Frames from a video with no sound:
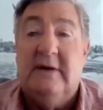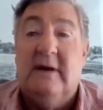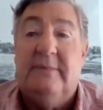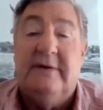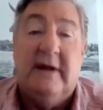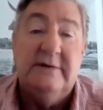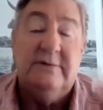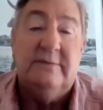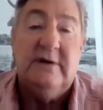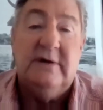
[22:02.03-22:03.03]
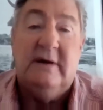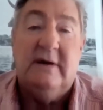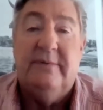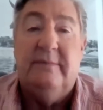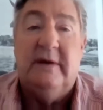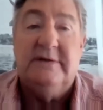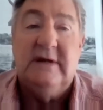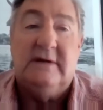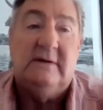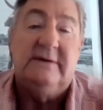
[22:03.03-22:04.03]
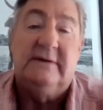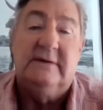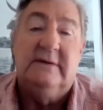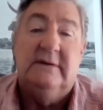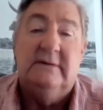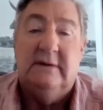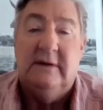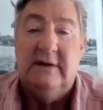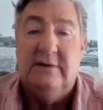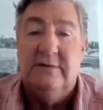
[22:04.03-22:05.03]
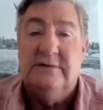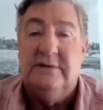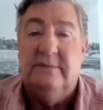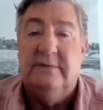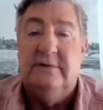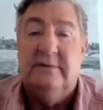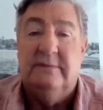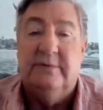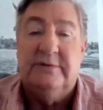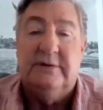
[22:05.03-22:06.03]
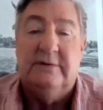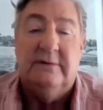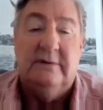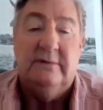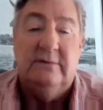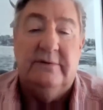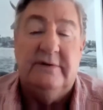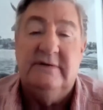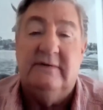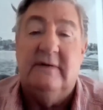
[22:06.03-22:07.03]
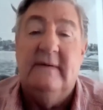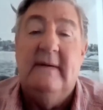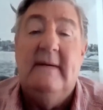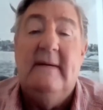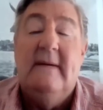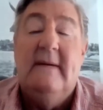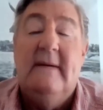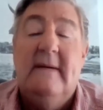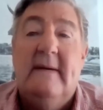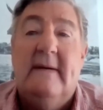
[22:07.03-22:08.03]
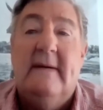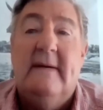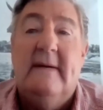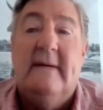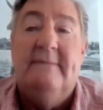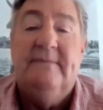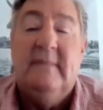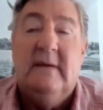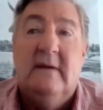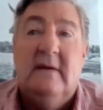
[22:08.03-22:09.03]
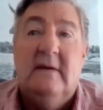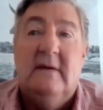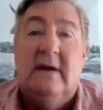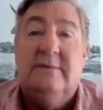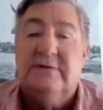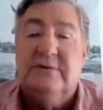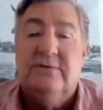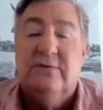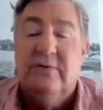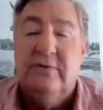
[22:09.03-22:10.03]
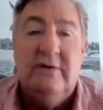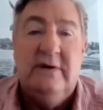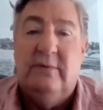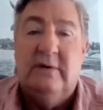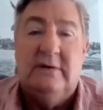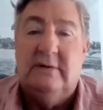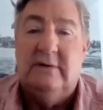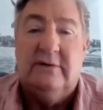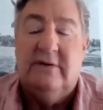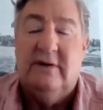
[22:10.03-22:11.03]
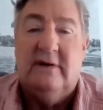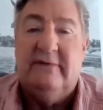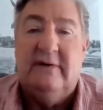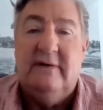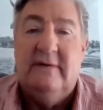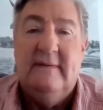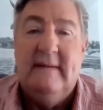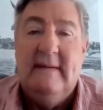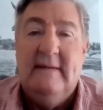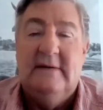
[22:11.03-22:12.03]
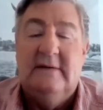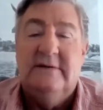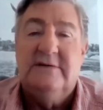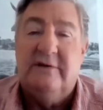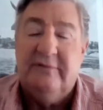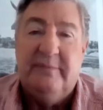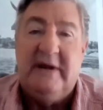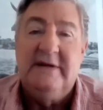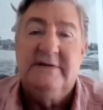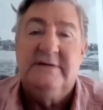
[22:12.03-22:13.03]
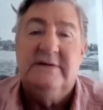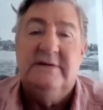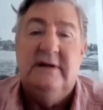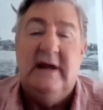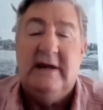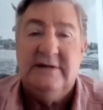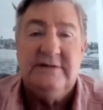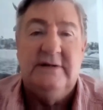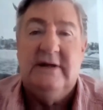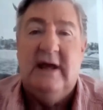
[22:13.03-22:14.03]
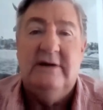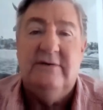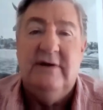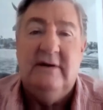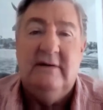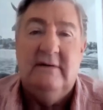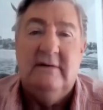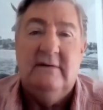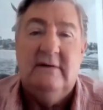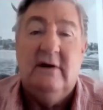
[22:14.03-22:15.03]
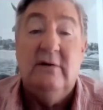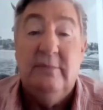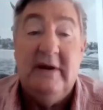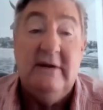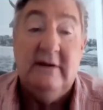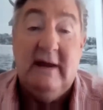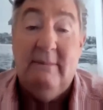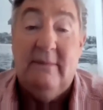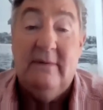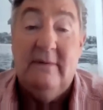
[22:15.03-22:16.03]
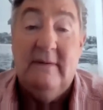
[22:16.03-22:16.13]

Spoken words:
spend a couple of days with them trying to help them get settled and get used to the bush and all the rest of it. It was a pleasure because they were extraordinarily well looked after. Soft beds, excellent catering, cold beer in the camp.